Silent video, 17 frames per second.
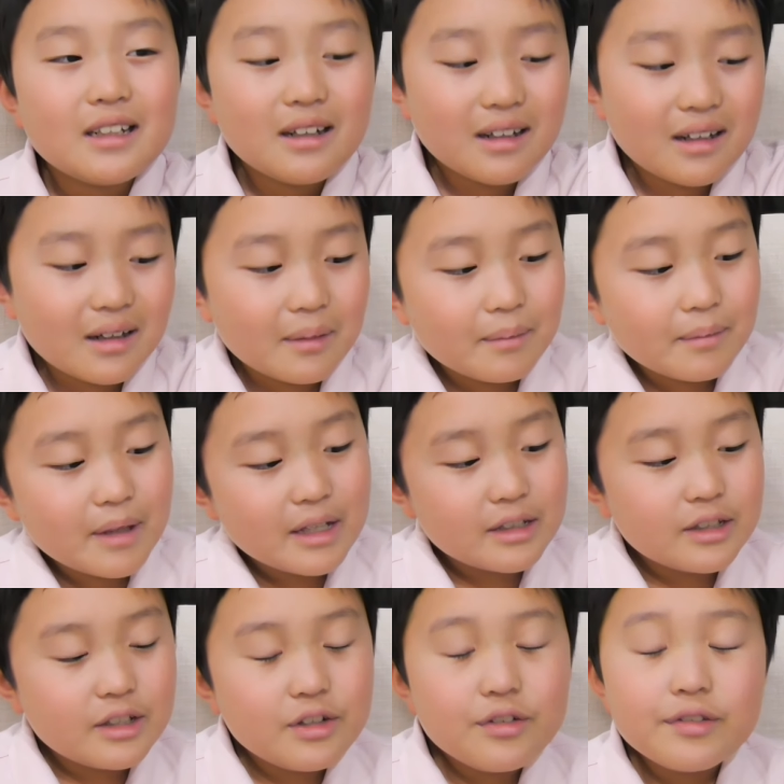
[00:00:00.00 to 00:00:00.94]
Um,
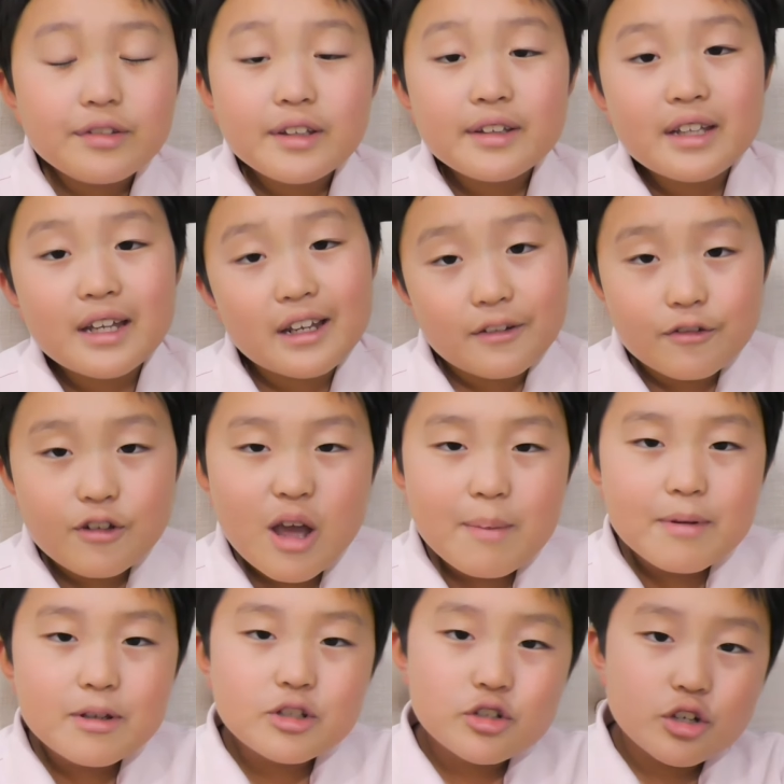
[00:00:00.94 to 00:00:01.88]
and do you think that if you
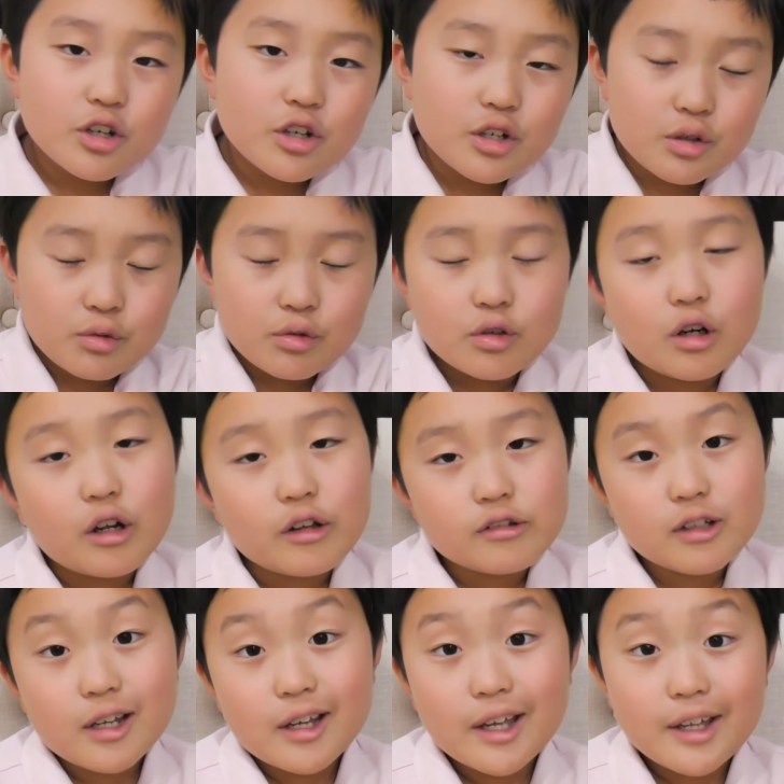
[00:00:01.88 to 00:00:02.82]
had been Tree-ear, you would
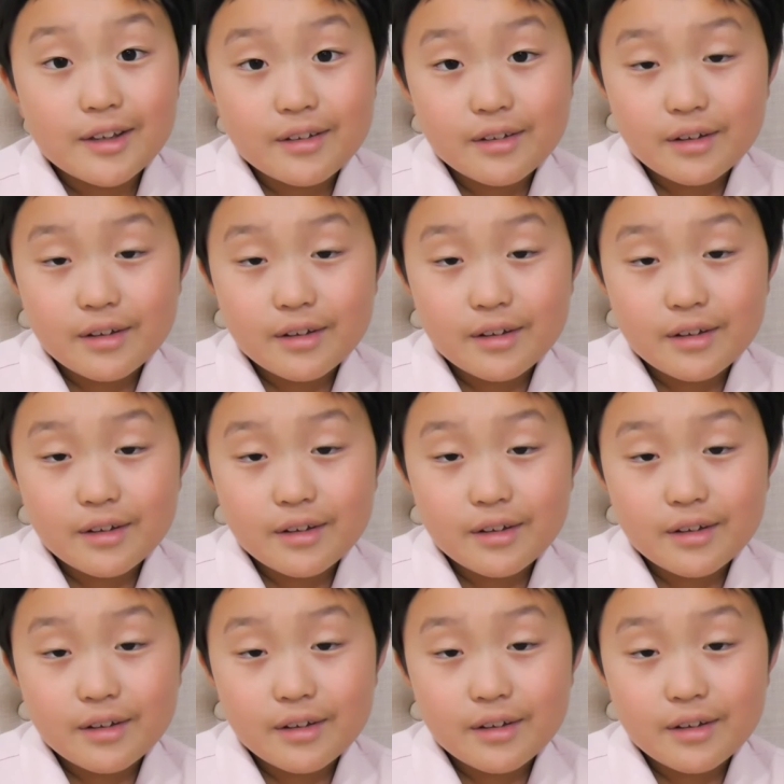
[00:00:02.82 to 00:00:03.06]
also get